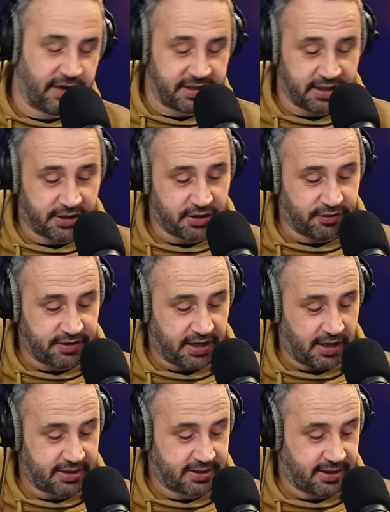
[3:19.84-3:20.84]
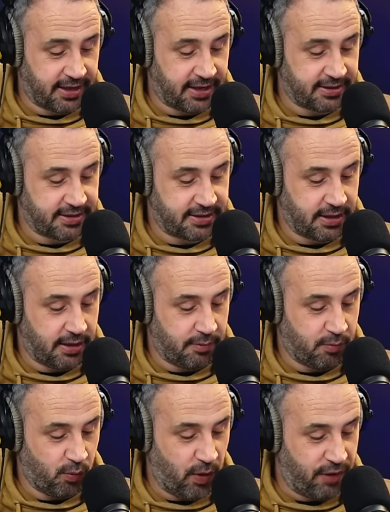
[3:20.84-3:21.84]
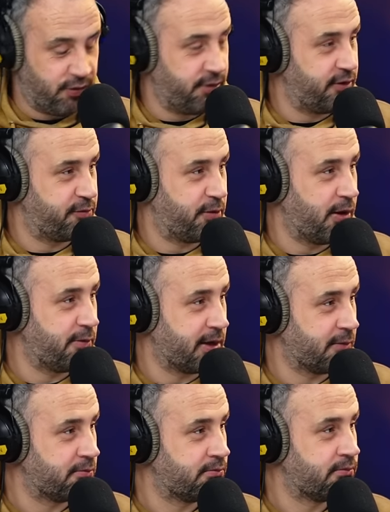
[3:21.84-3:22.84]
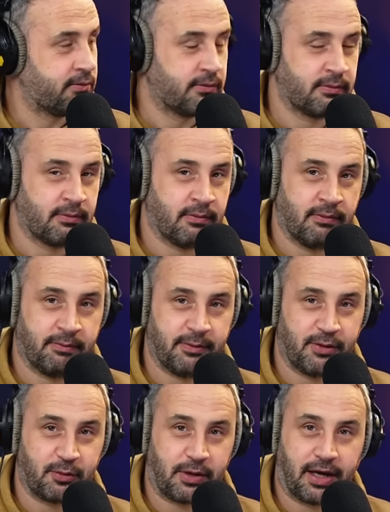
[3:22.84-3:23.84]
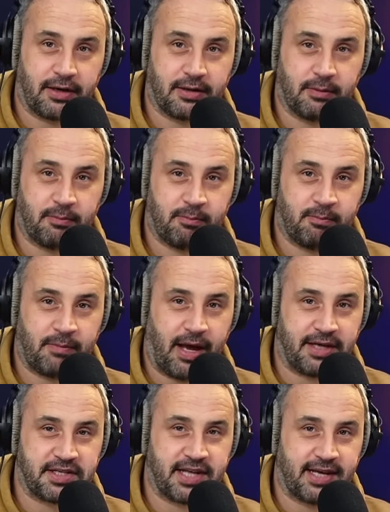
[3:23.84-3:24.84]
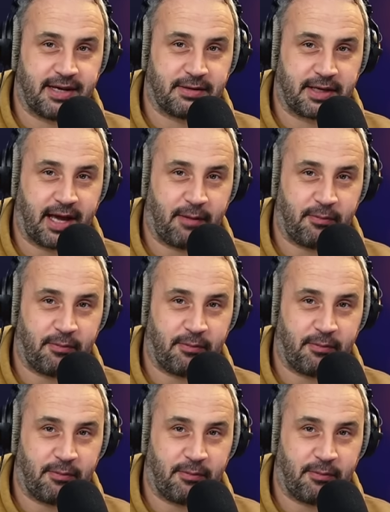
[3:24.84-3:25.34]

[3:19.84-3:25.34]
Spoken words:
facing a tough task against Wayne Rooney's Birmingham this weekend. I stared down the camera.